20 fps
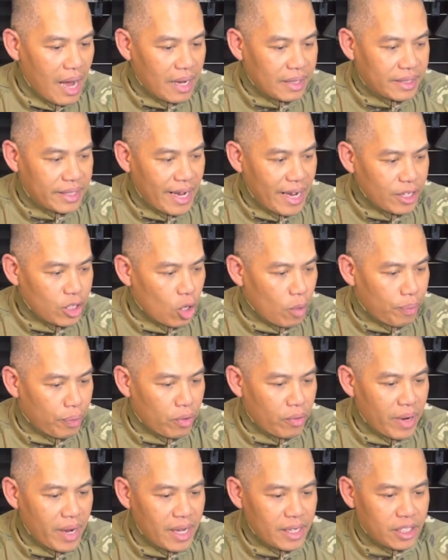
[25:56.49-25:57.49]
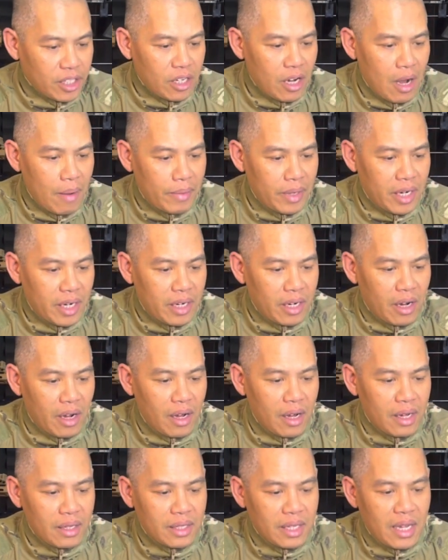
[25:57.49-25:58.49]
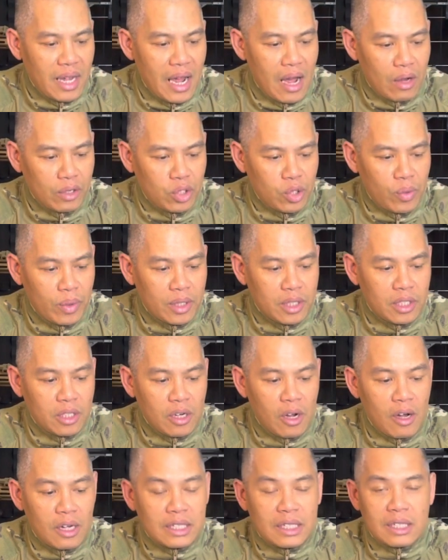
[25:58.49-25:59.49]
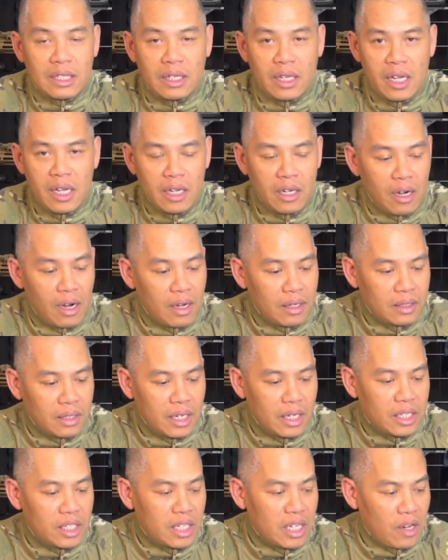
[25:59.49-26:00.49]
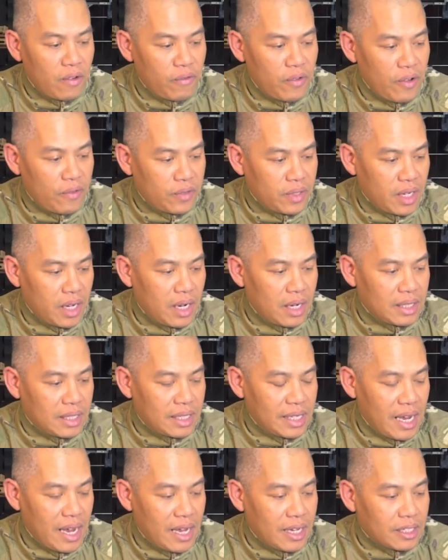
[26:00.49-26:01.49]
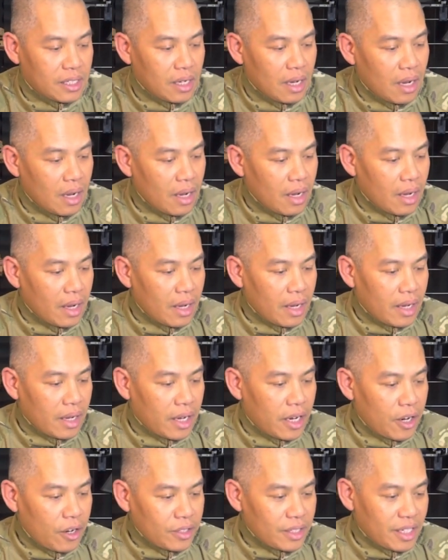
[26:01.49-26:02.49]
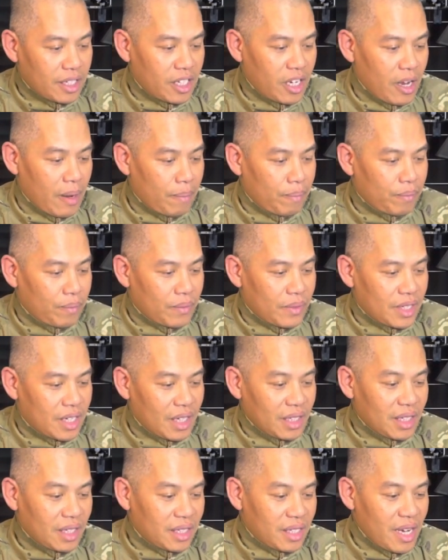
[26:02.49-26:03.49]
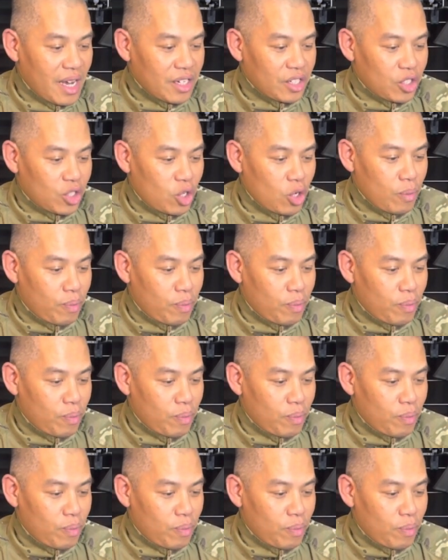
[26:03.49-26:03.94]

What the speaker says: Daniel Perez commented on the how to install a sling on the T15. Says, here's a tip. Just attach 2